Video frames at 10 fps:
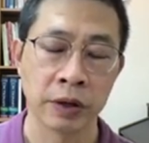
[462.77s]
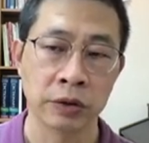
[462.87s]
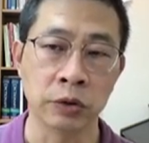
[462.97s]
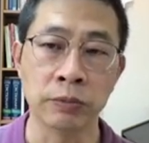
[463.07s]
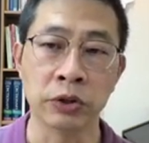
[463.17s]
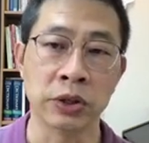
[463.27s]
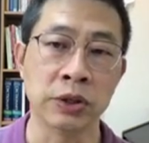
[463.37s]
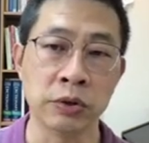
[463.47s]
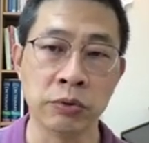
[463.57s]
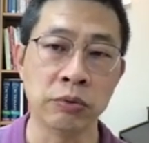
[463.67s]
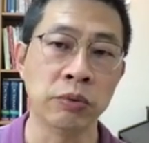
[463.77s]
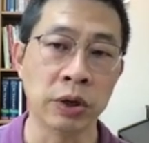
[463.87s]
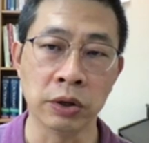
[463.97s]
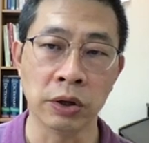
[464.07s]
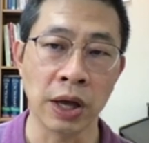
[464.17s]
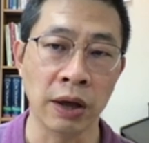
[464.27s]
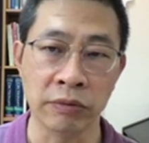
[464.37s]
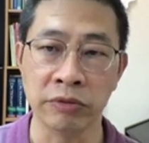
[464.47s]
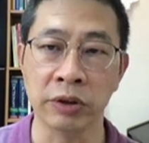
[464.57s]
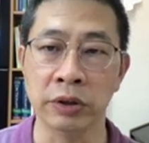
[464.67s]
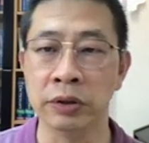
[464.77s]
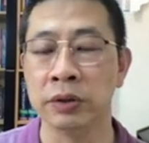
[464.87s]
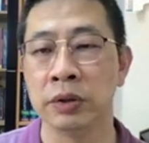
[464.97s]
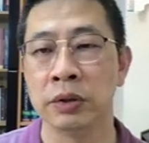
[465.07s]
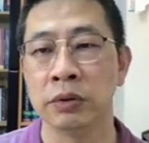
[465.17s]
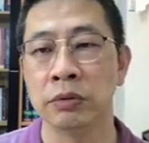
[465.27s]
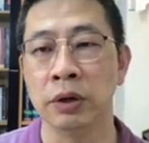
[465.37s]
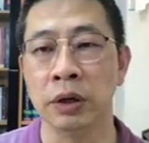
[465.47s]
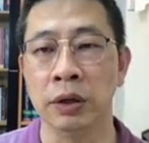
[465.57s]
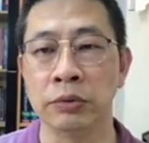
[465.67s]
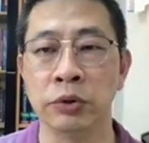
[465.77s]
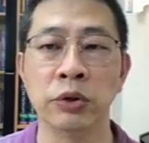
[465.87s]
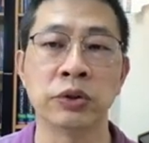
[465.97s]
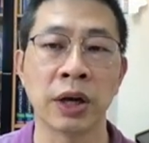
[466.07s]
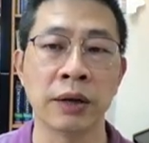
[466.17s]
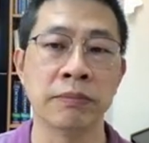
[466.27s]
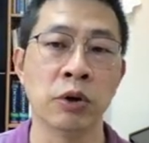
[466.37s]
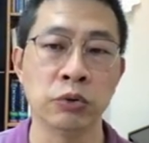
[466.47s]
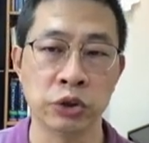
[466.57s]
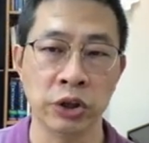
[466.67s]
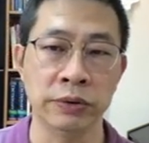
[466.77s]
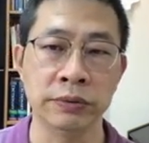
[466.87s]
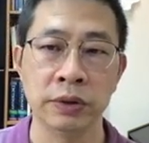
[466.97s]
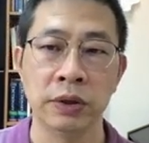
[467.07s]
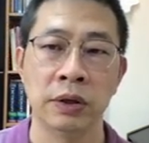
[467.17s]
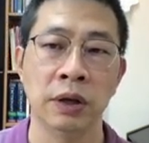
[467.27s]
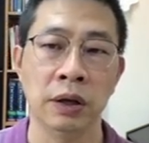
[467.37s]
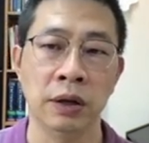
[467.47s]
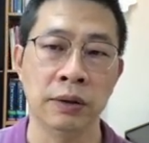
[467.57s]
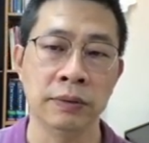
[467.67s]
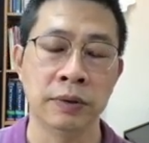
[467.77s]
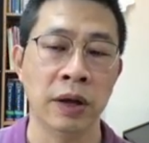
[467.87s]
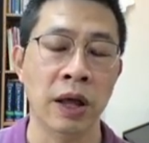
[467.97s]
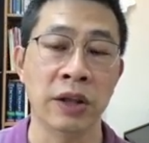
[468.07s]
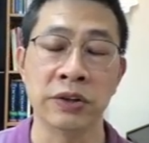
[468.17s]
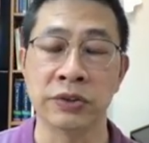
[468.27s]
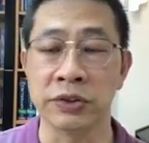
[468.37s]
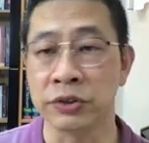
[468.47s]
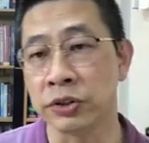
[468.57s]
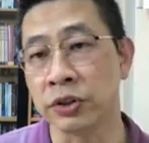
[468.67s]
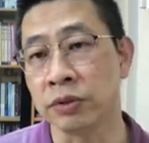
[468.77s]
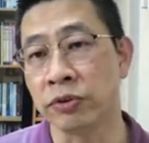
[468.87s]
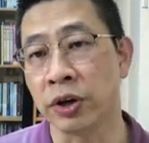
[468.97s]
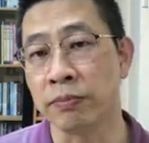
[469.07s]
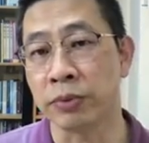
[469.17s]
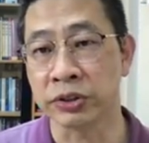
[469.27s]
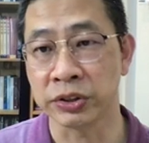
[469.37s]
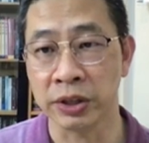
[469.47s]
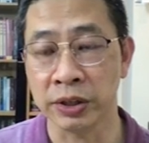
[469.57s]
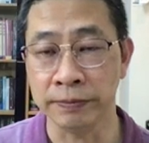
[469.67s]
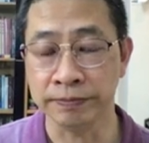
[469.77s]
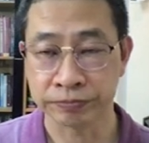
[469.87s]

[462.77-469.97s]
normally you will have a uh, real-time motion uh, at least 30 frame per second